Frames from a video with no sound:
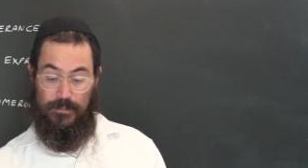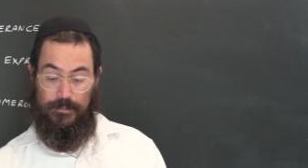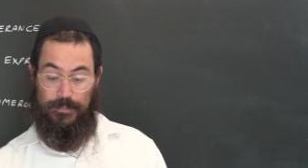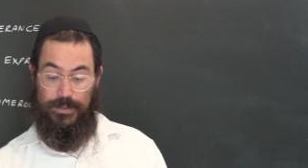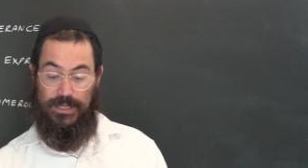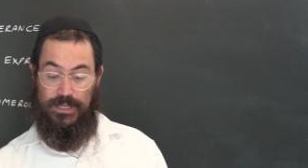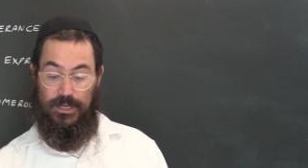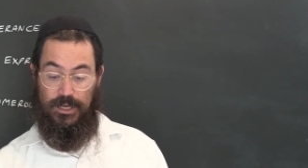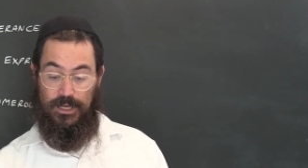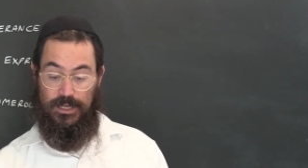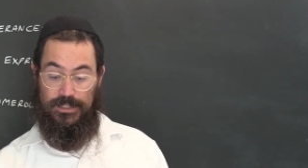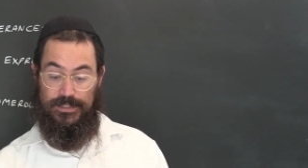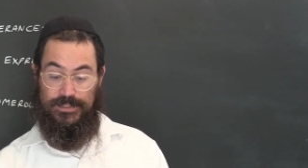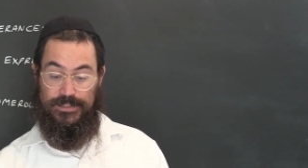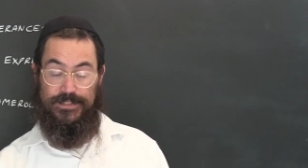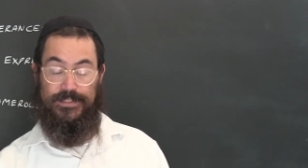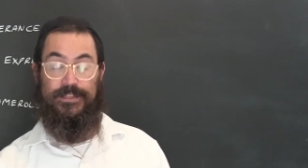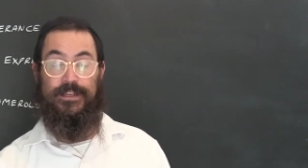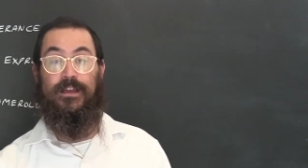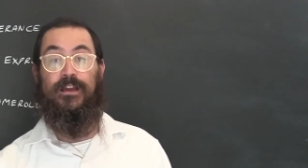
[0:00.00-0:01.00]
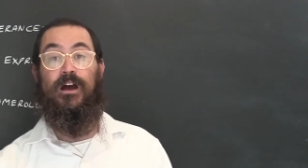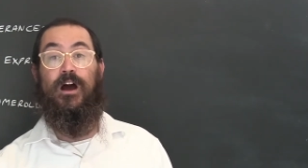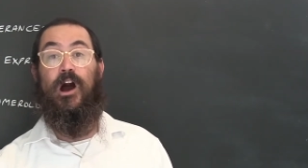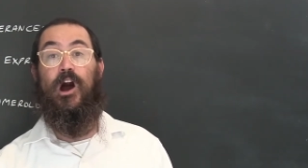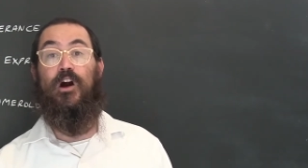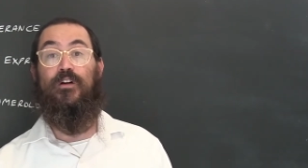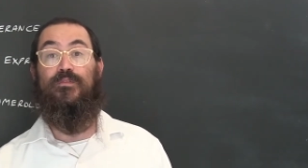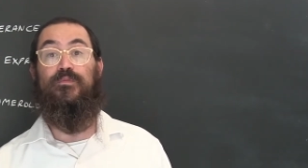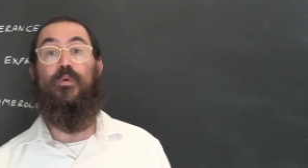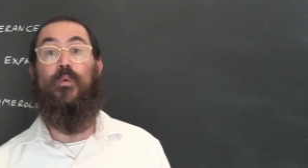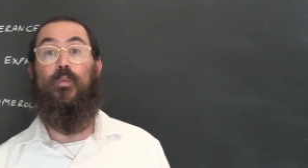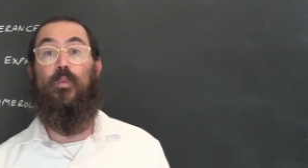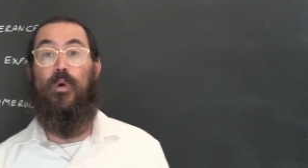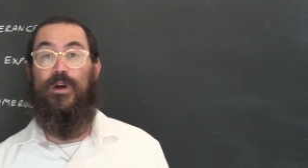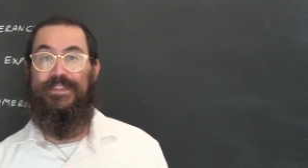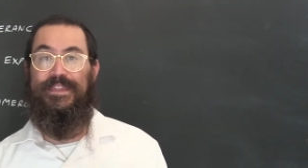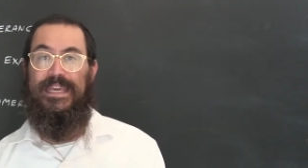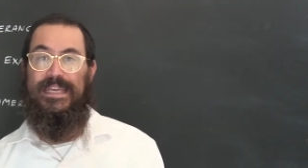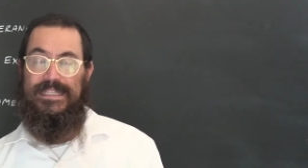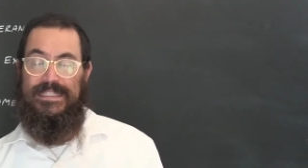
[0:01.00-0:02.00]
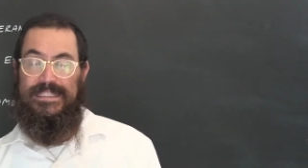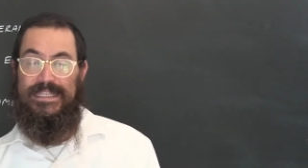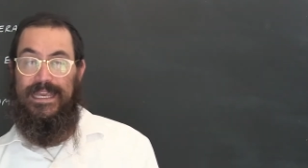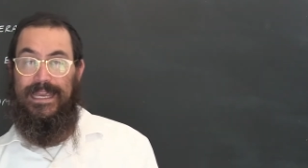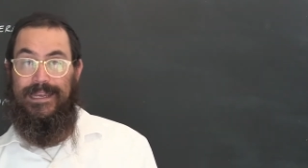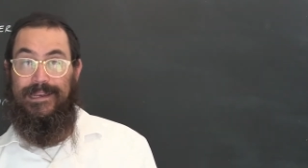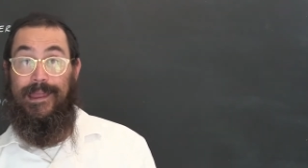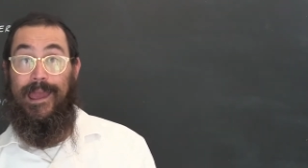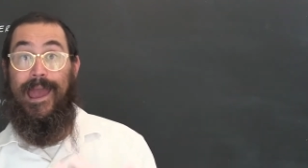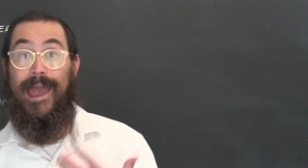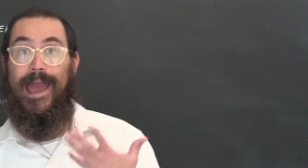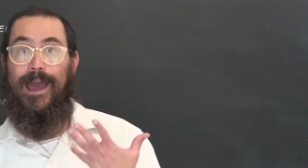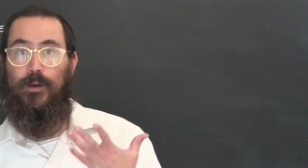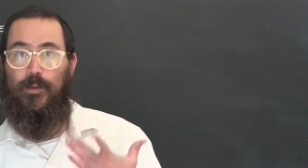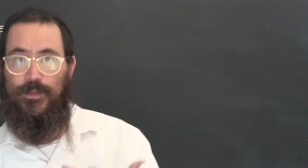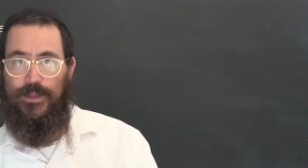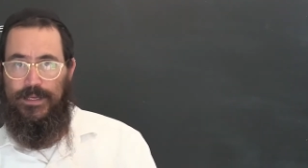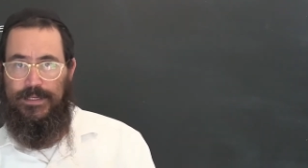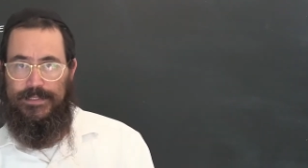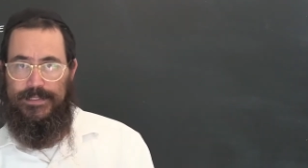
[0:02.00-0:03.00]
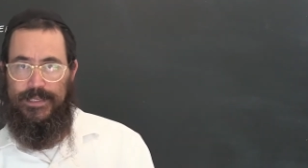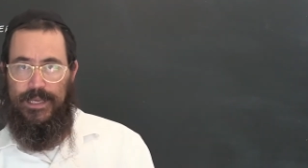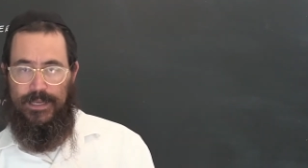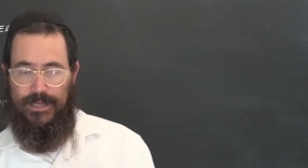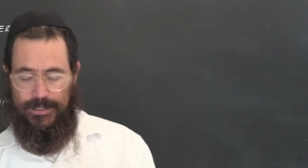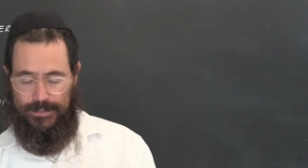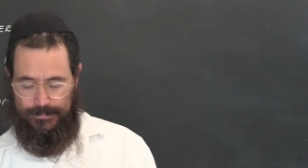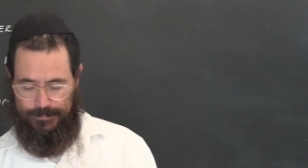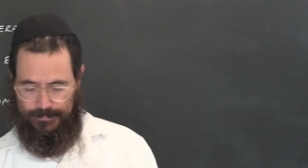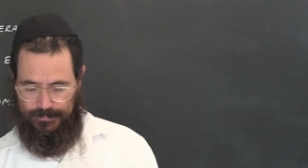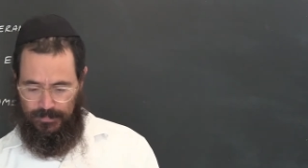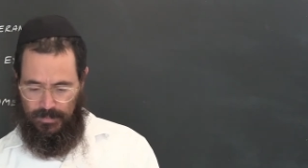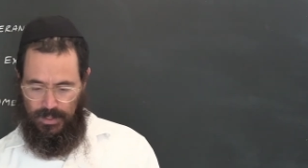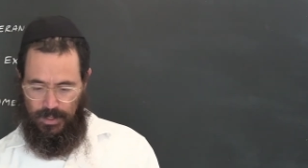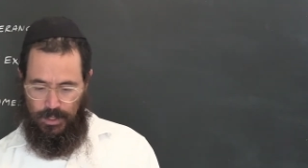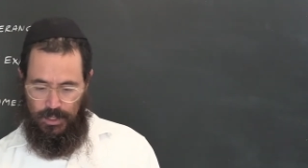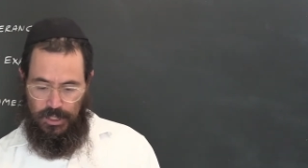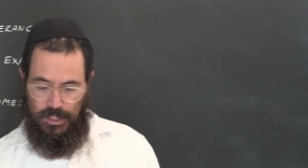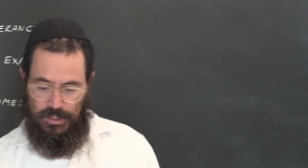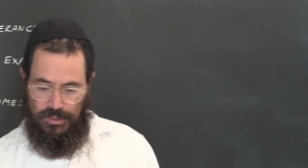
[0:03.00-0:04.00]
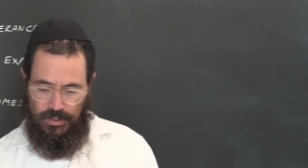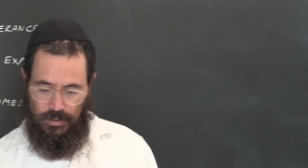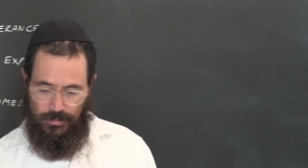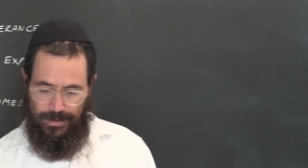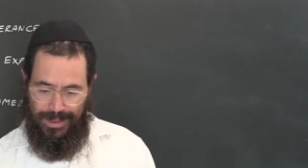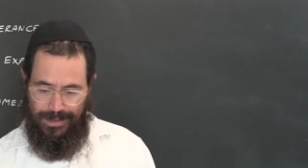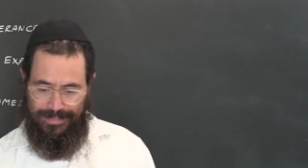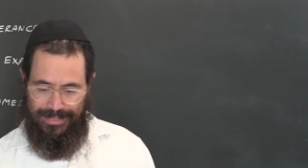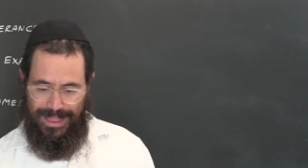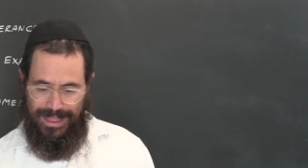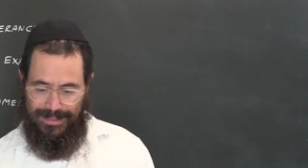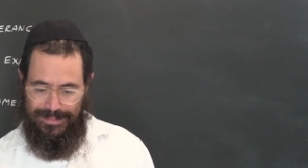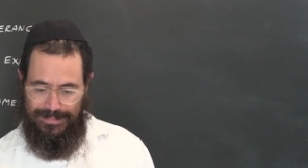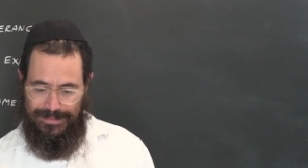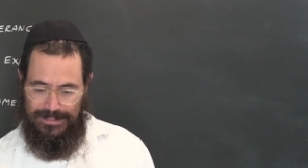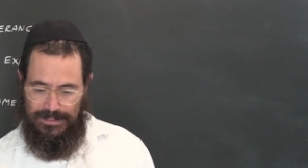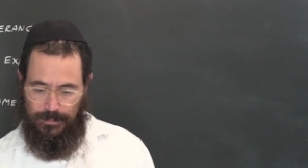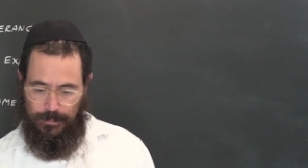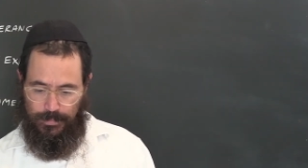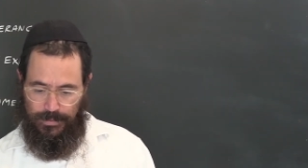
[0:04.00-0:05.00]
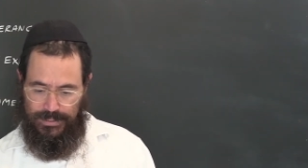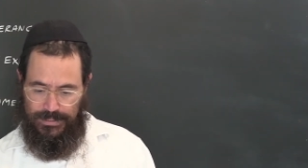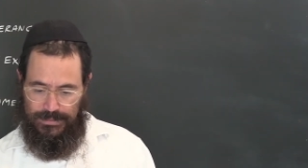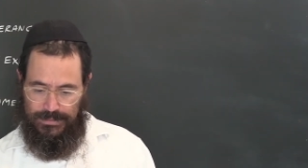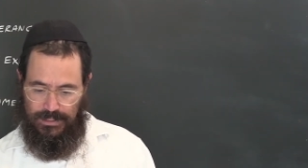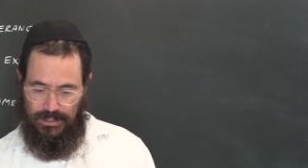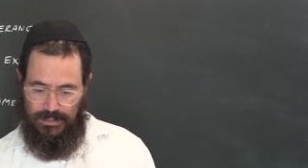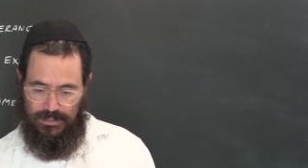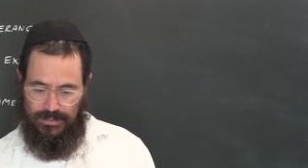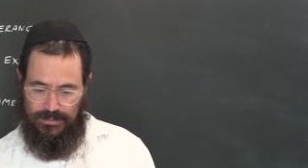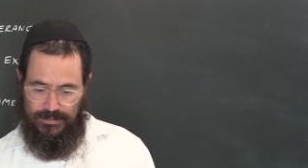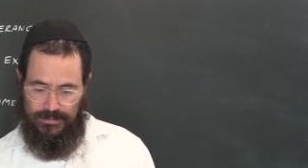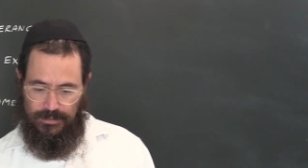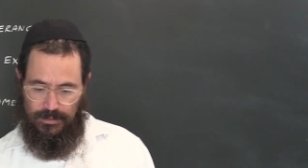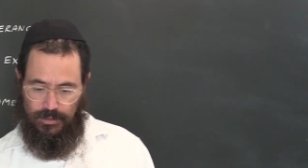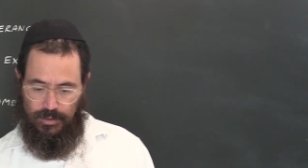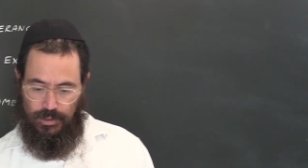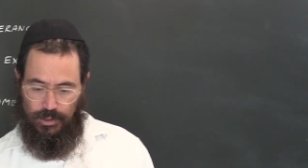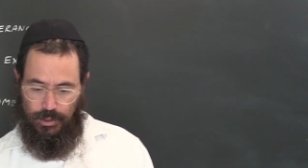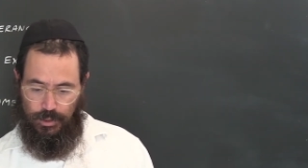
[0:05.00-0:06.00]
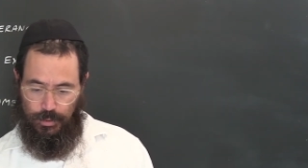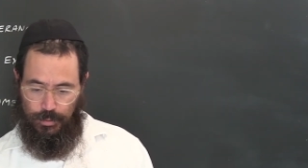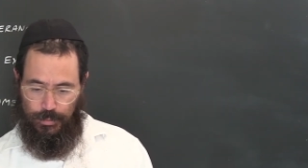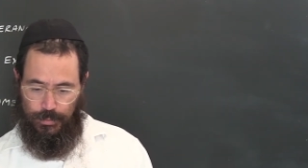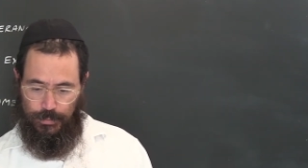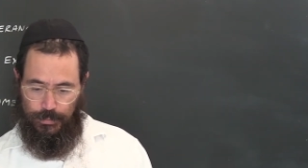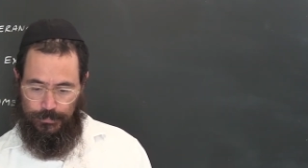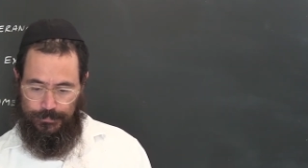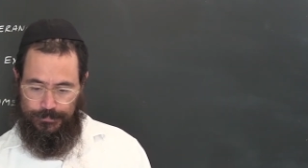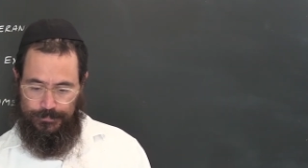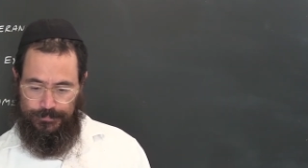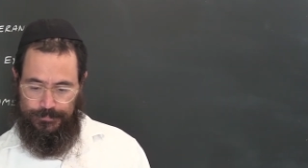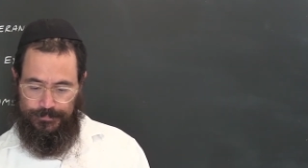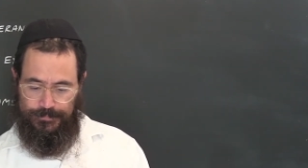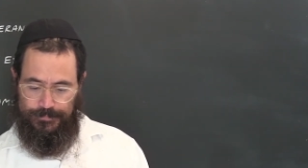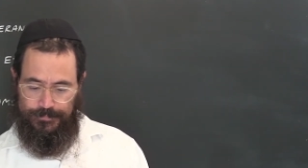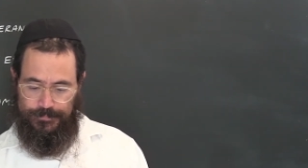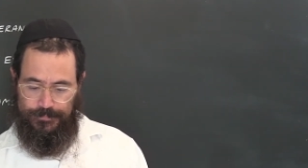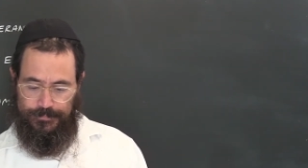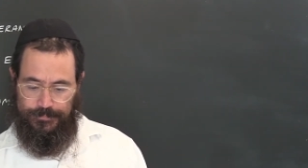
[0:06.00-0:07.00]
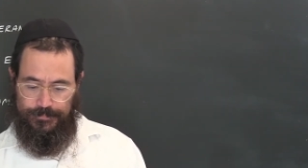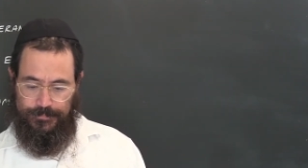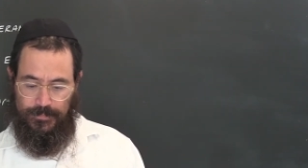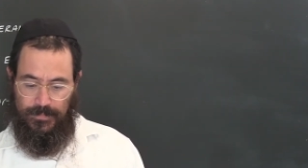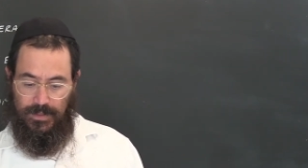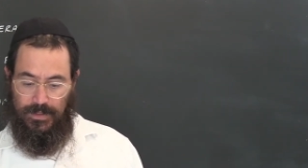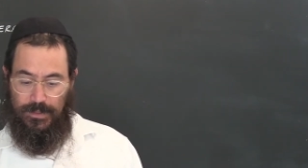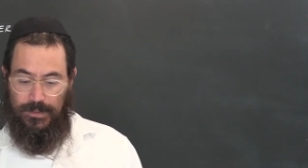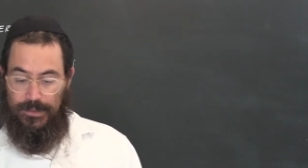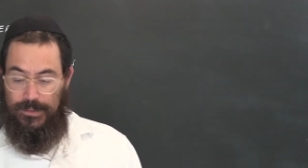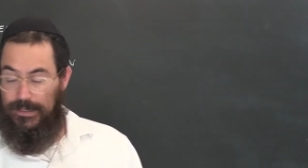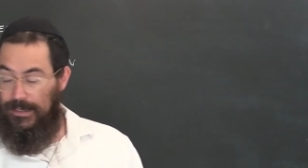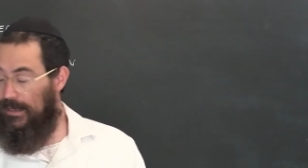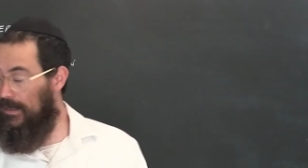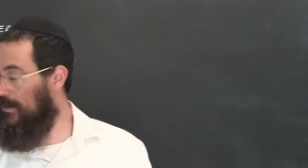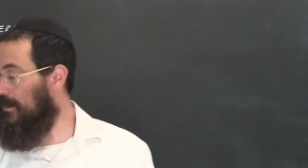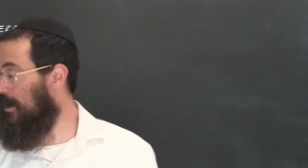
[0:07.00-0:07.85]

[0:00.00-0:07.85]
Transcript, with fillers: because of what they say and how they say it. So now that this brings us to the